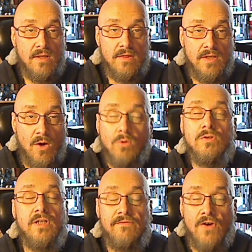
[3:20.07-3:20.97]
the
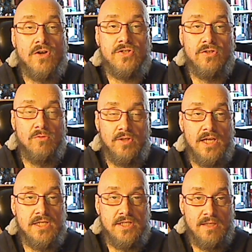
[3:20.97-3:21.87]
only functional
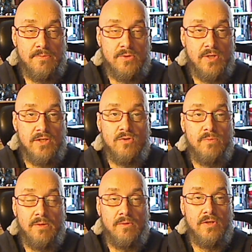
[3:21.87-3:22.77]
relationship between two
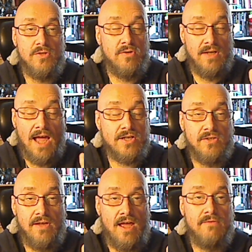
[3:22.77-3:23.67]
people that you can
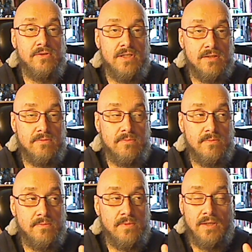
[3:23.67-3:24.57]
actually have on this
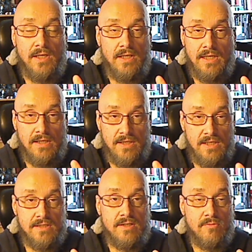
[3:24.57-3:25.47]
in a
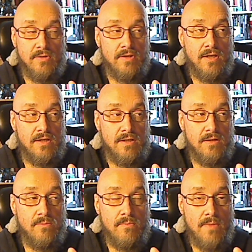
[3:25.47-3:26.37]
theistic
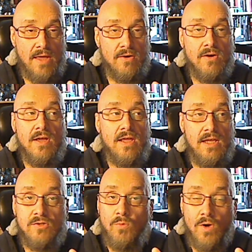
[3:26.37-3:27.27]
manner
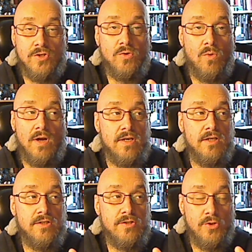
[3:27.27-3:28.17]
is one-to-one
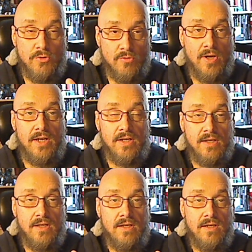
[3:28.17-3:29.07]
tutoring.
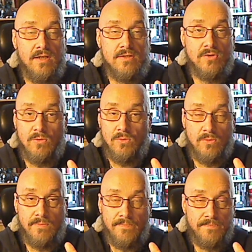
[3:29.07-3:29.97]
So